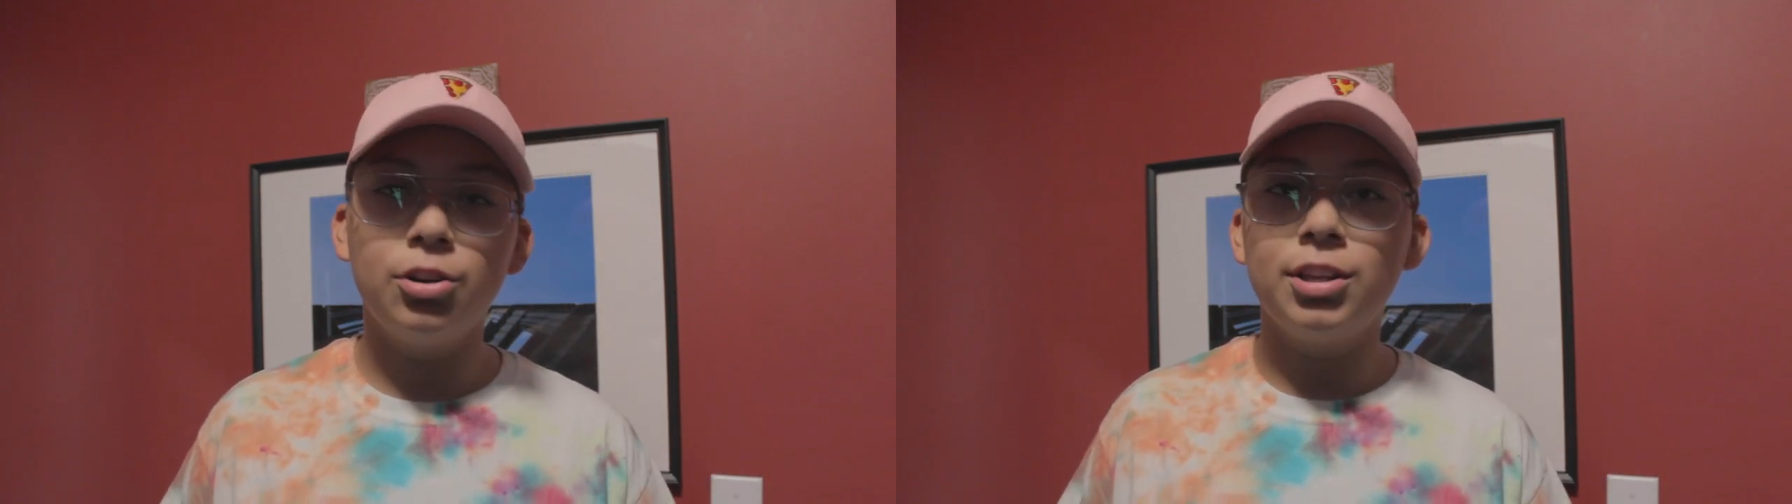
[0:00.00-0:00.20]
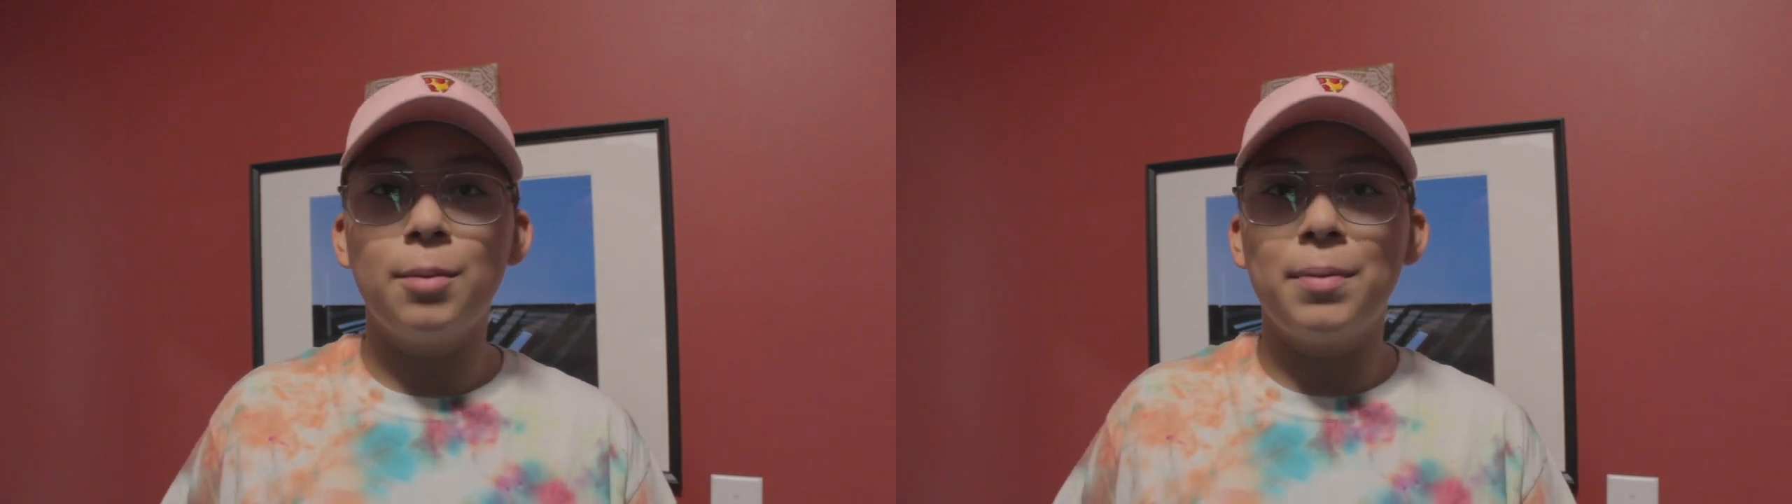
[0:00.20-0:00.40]

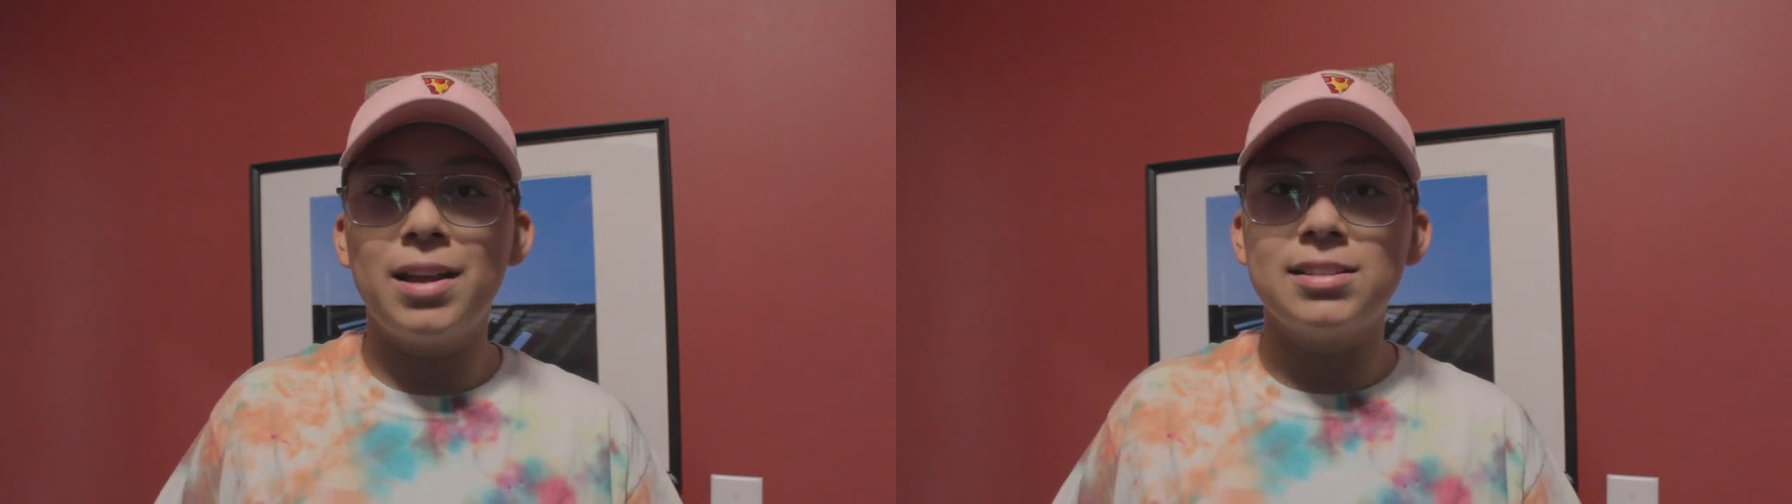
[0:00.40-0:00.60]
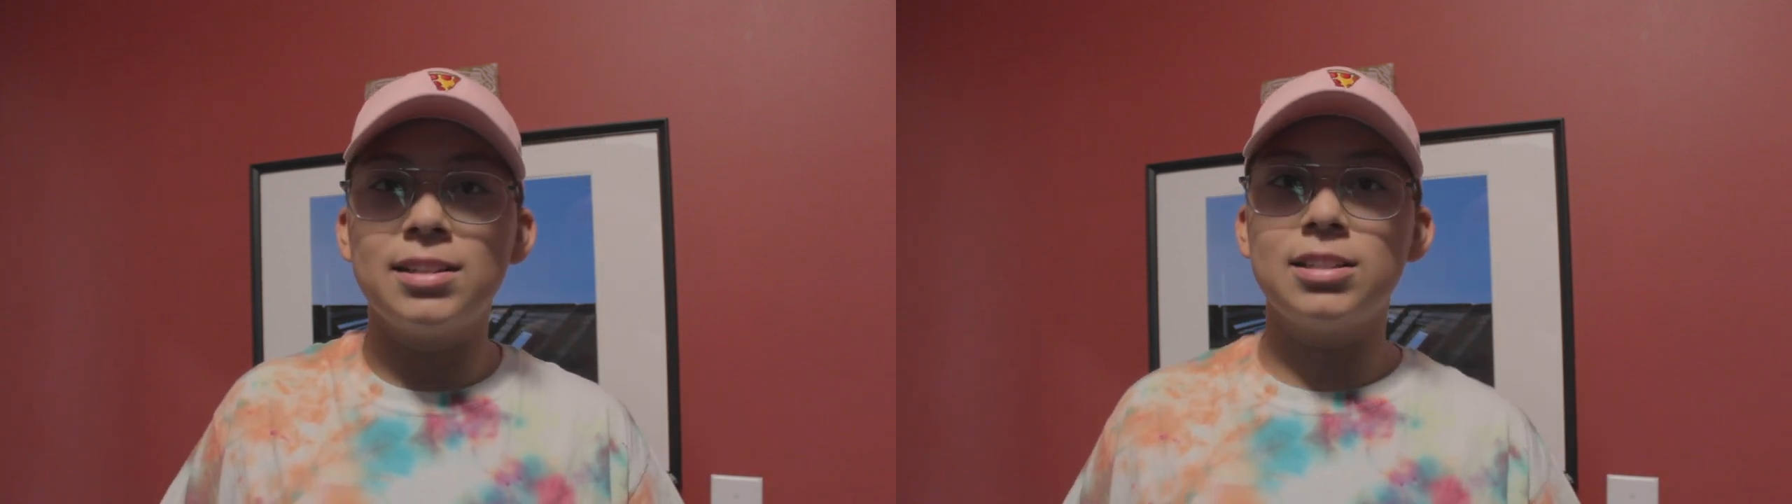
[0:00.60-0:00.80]
learning the
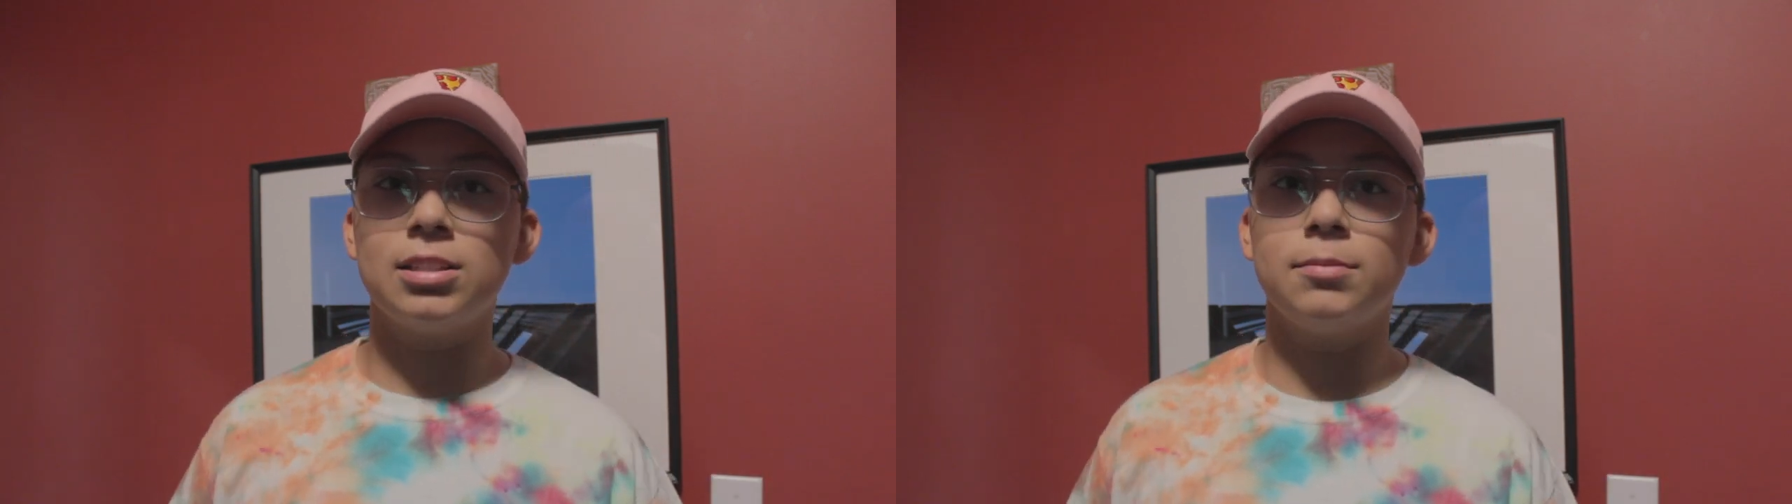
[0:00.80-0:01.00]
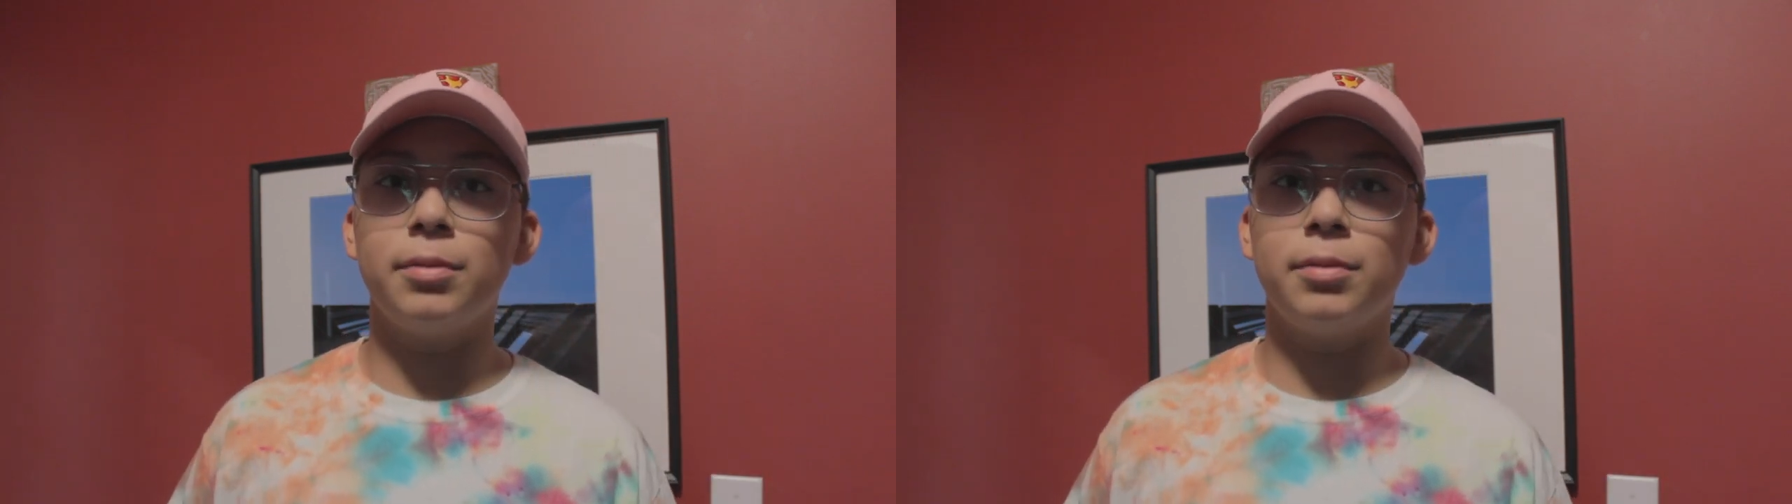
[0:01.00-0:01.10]
basics,